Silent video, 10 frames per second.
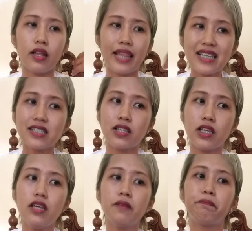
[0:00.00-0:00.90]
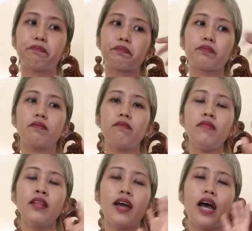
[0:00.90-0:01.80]
lastly,
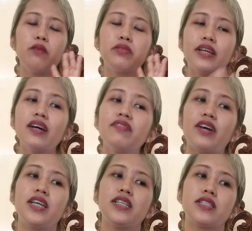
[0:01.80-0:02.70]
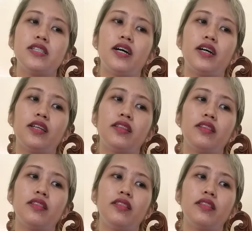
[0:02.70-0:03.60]
I would advise that
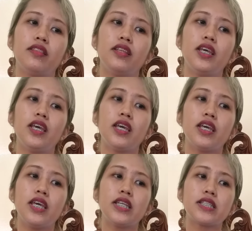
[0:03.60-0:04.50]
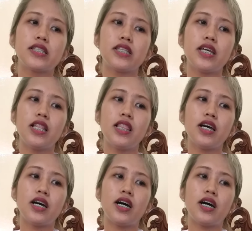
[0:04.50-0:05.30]
it's still